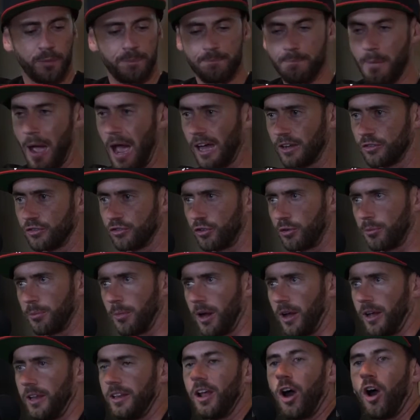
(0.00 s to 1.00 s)

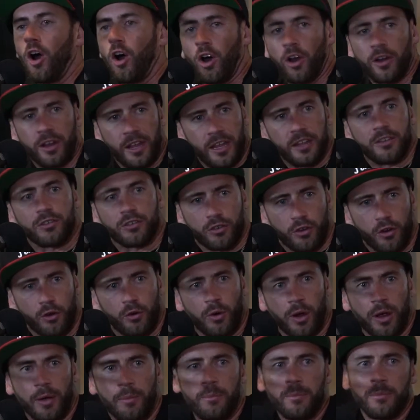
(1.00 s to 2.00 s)
mastermind on
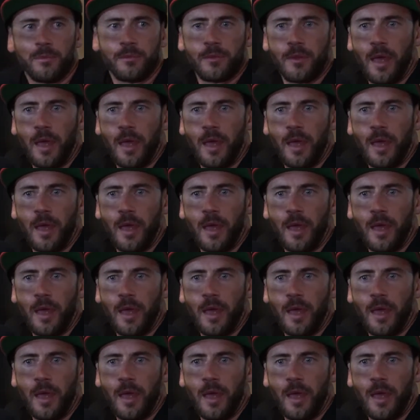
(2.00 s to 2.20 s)
Instagram